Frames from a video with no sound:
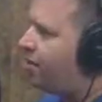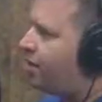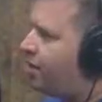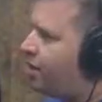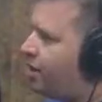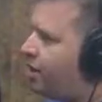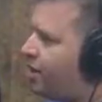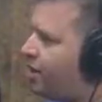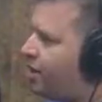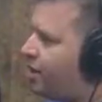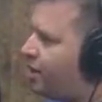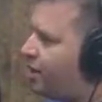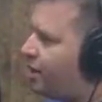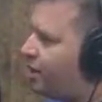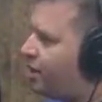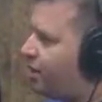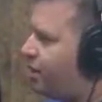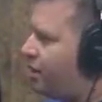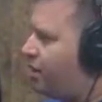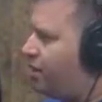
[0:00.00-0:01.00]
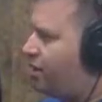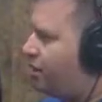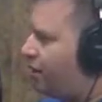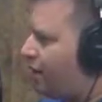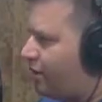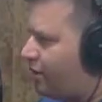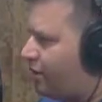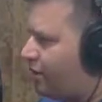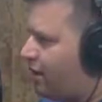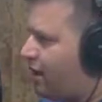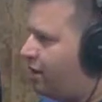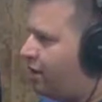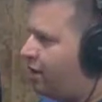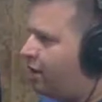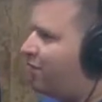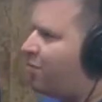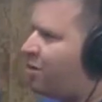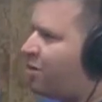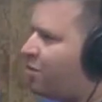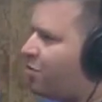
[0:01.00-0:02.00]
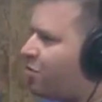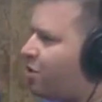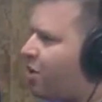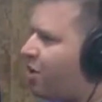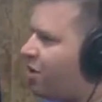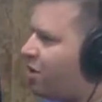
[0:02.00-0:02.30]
and I assume they were proud.